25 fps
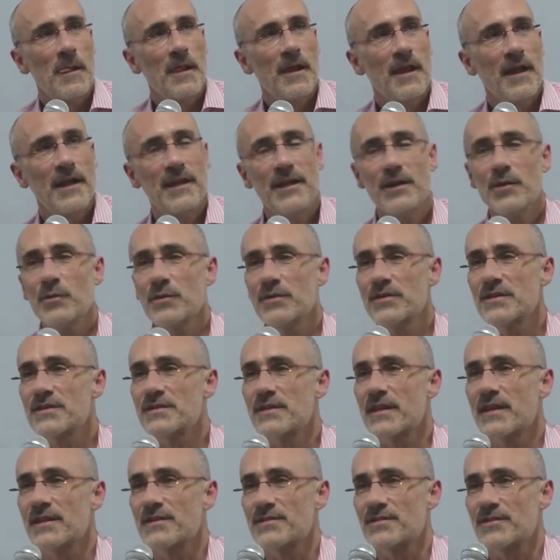And here was
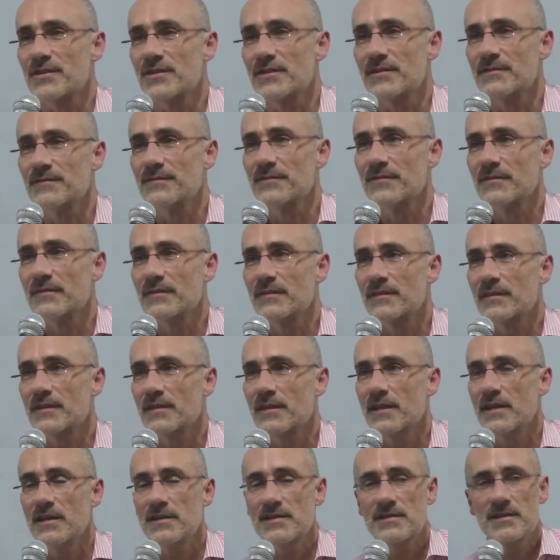his answer.
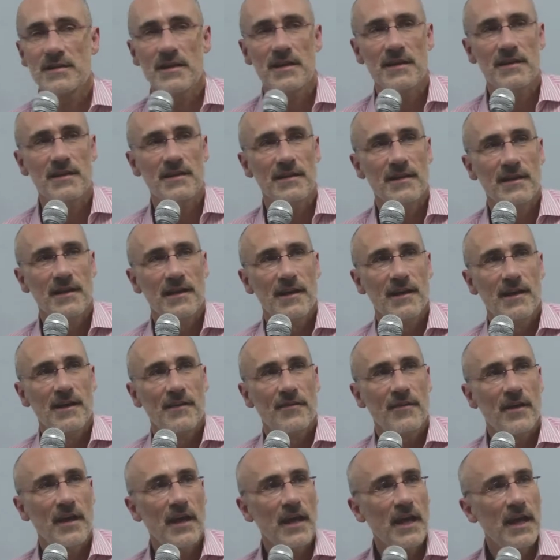He said,
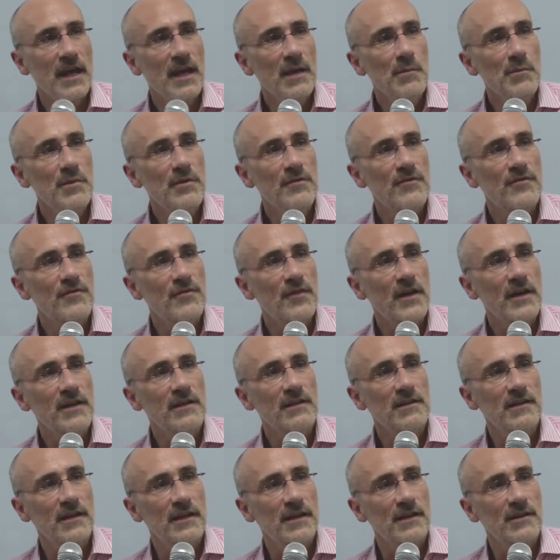the aim and
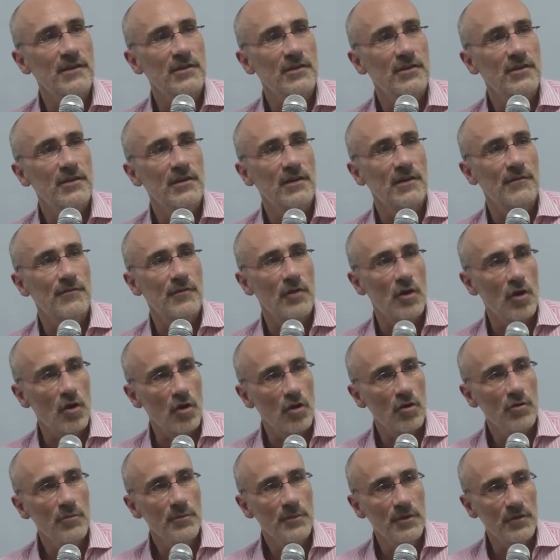final end of
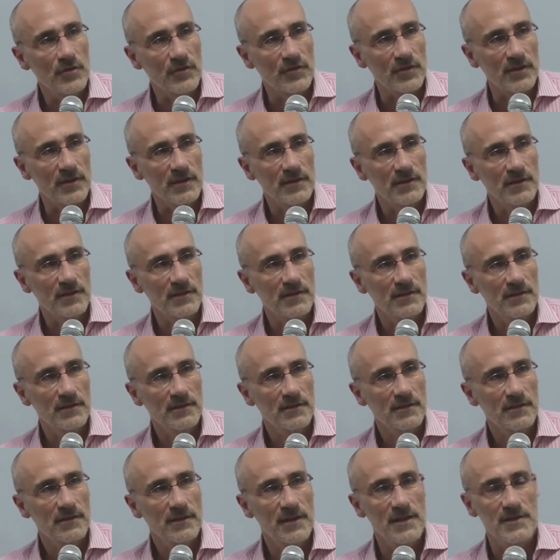all music
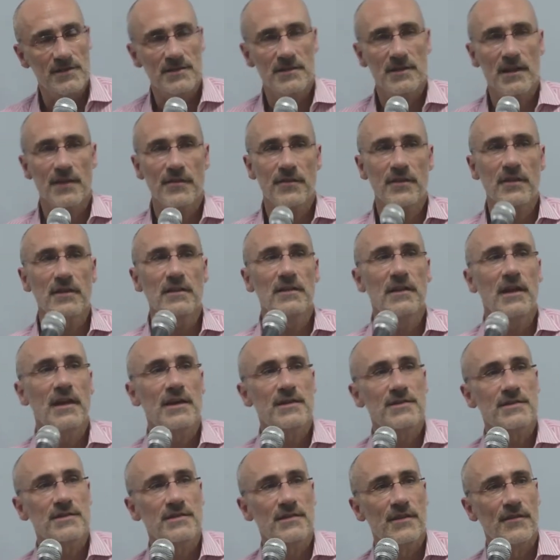is nothing
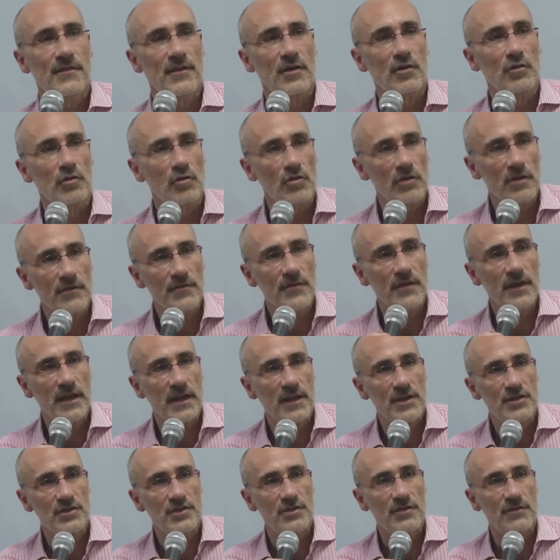less than the
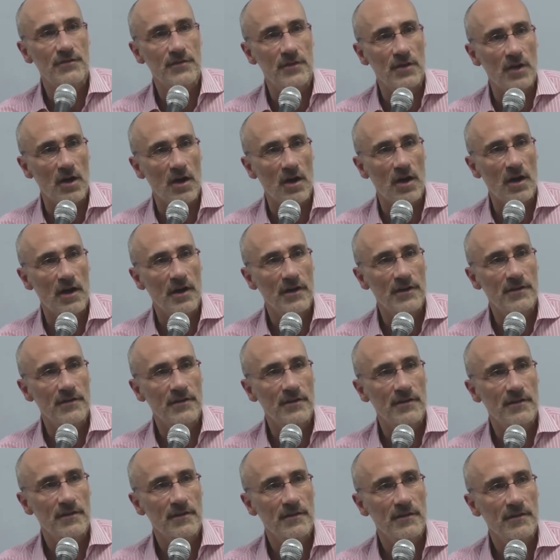glorification of God
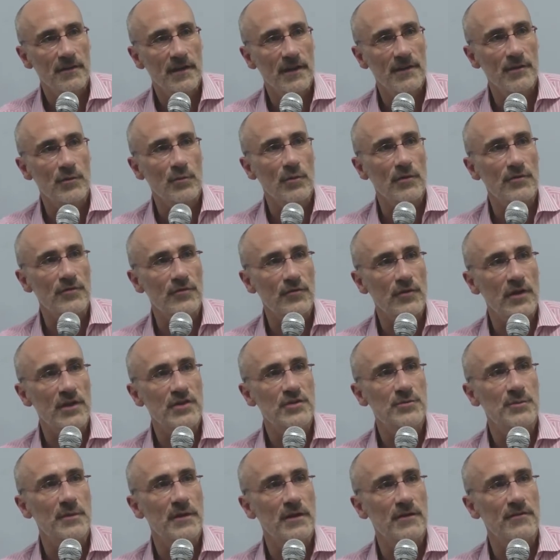and the
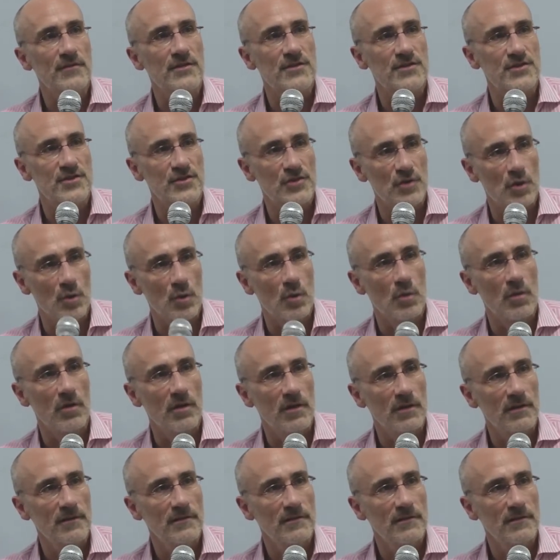refreshment of the soul.